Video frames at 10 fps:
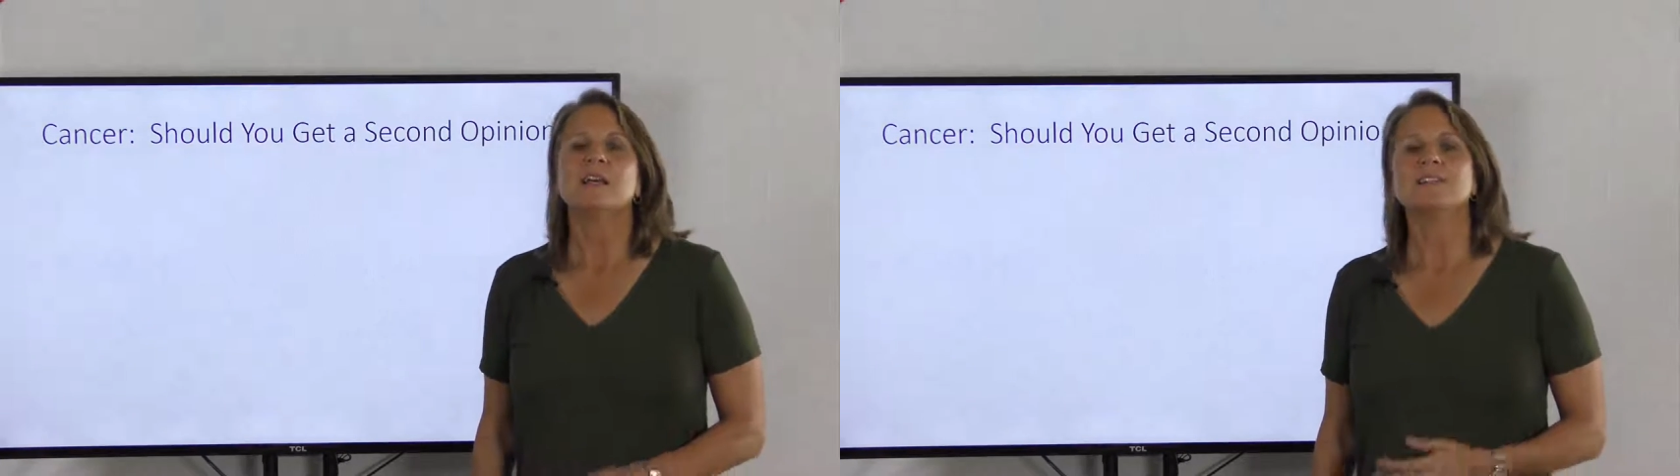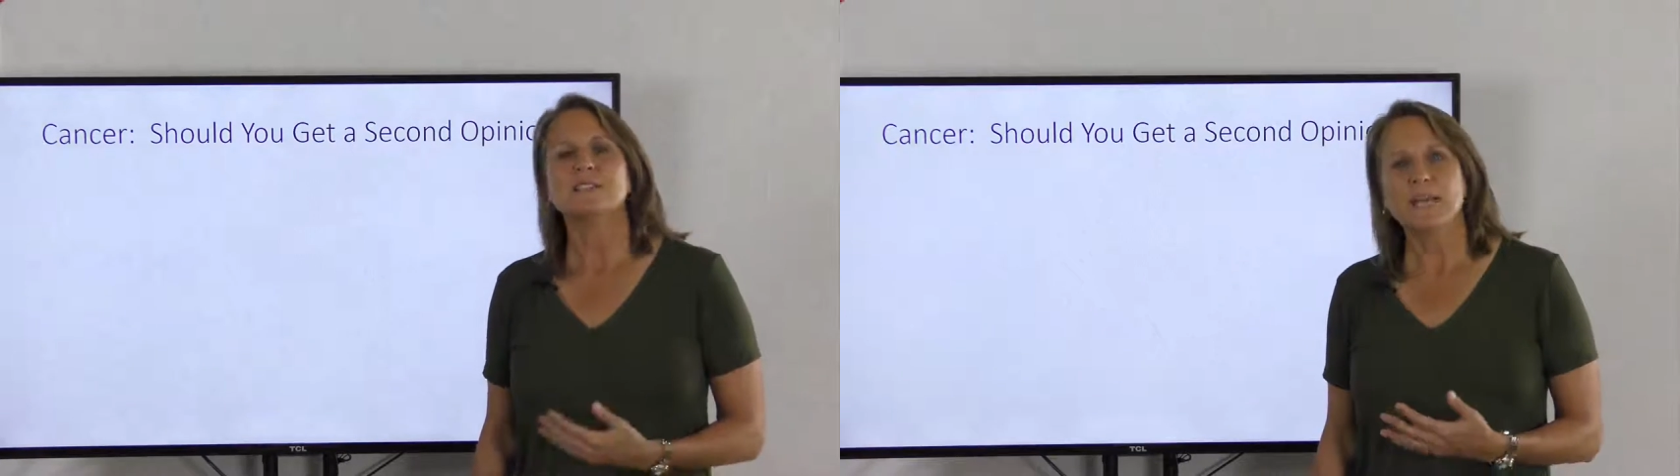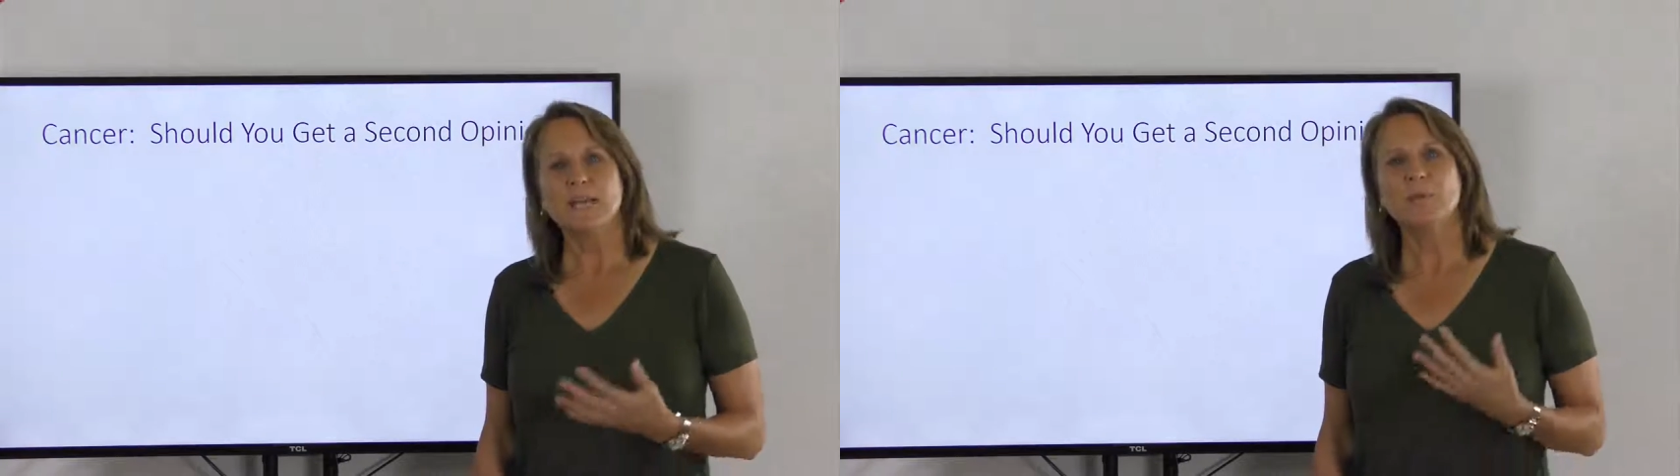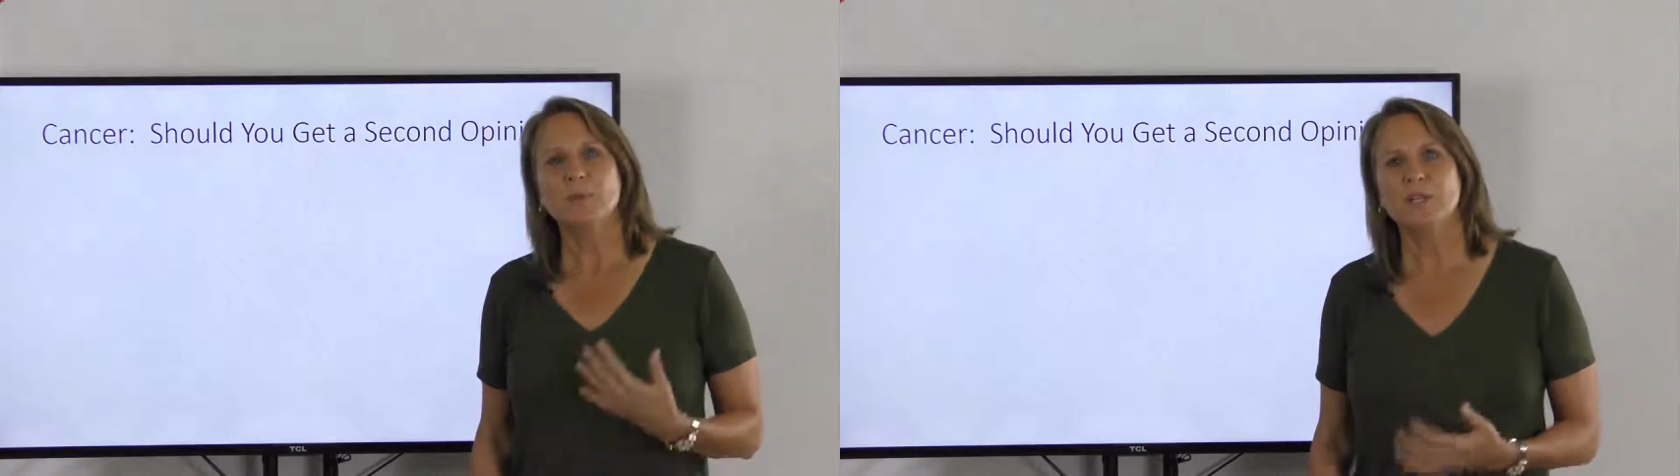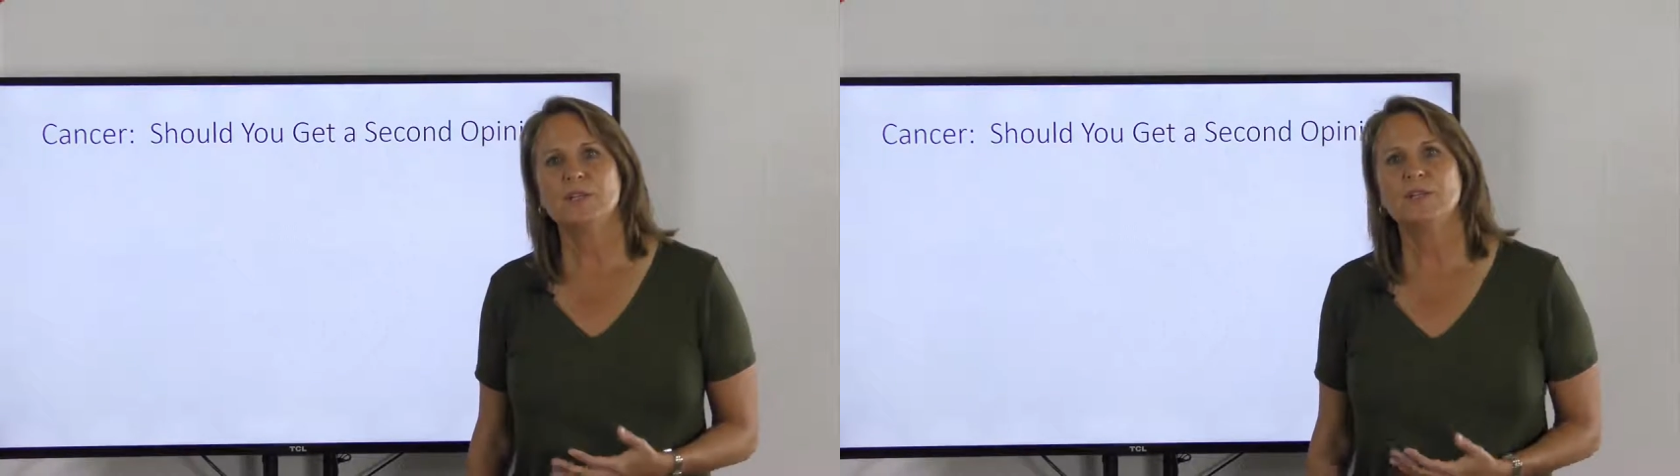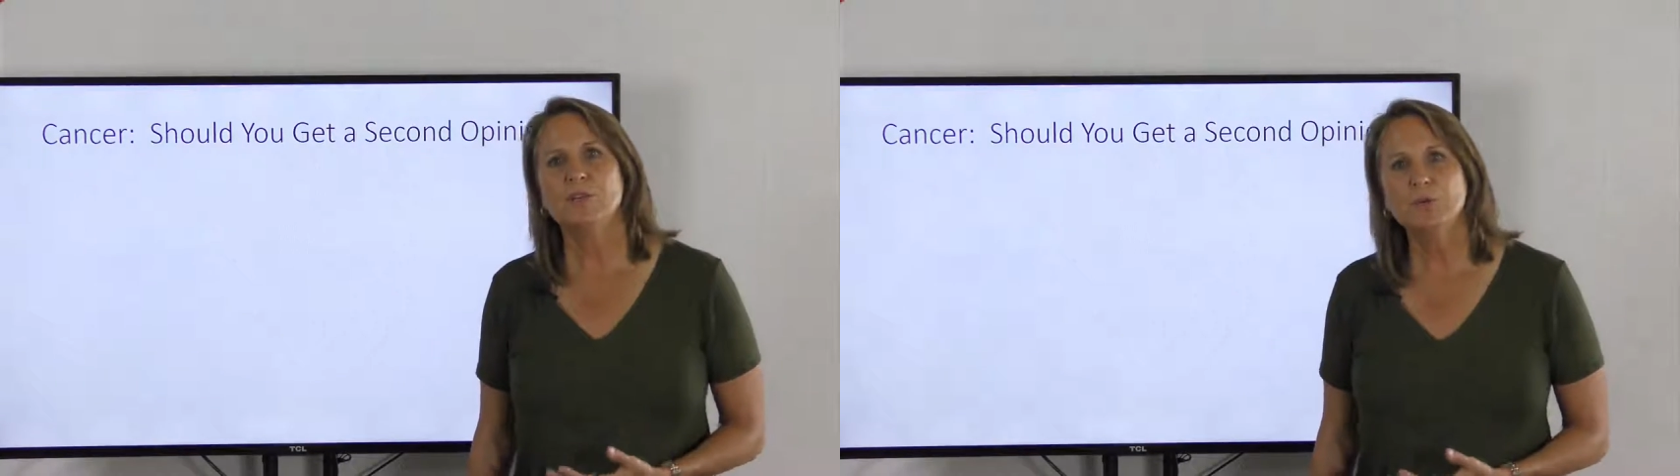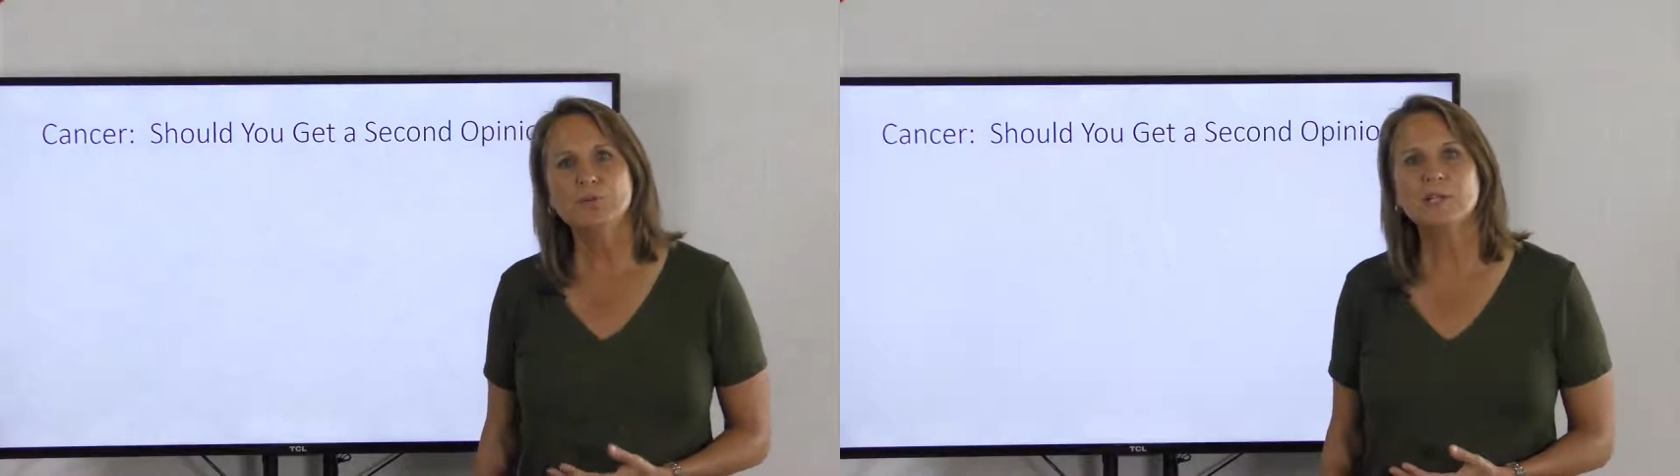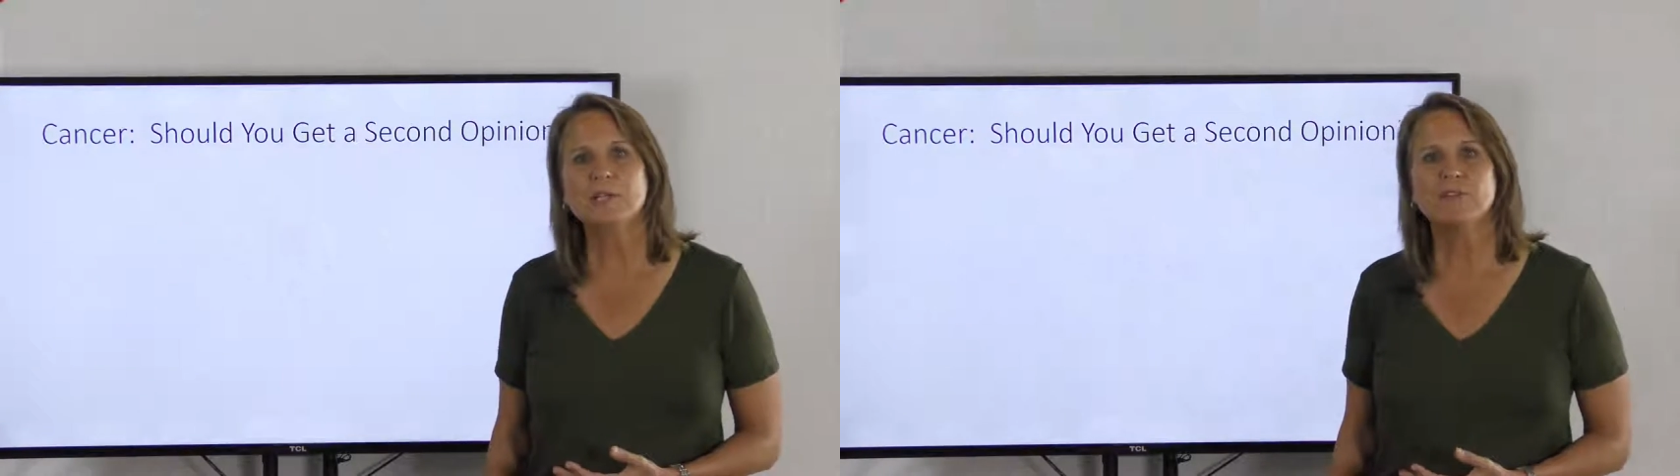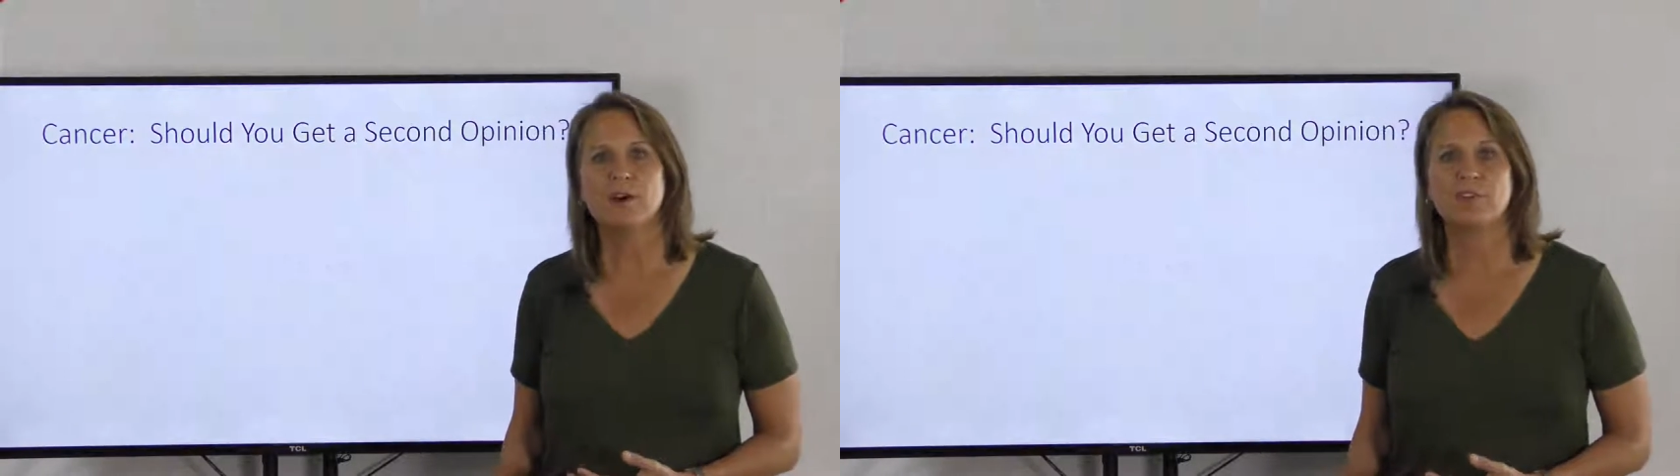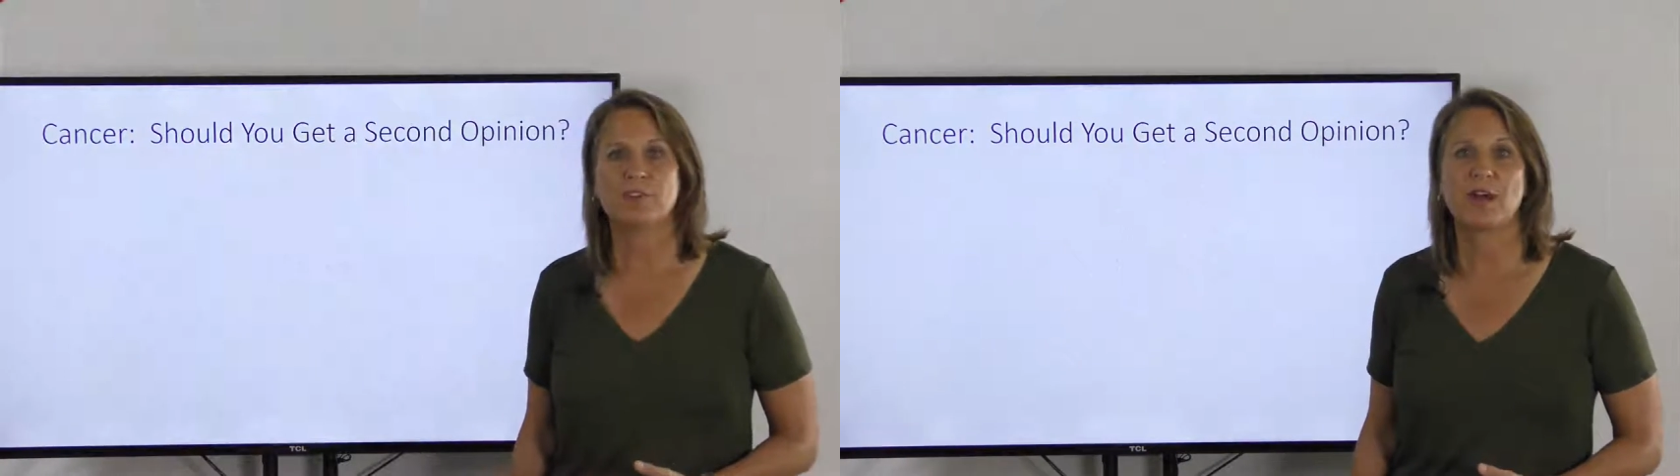A second opinion usually involves